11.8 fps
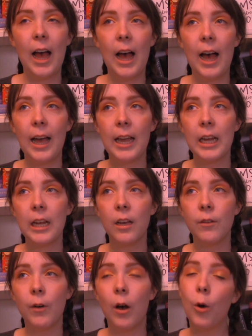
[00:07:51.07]
I
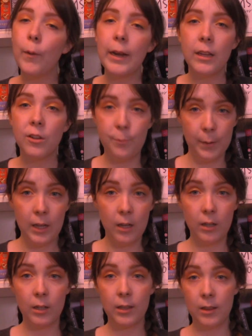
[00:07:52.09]
have always
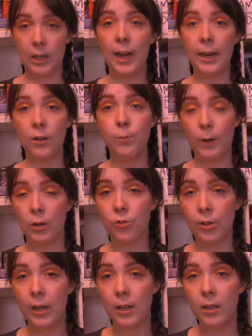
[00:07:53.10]
been the kind of
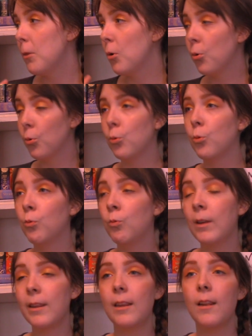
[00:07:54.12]
person who
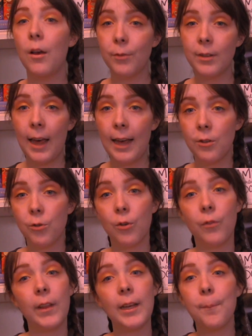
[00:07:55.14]
really loves that sort
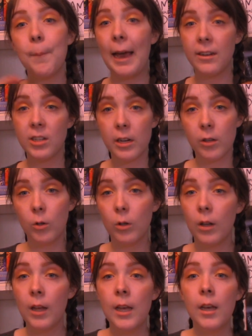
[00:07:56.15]
of like magical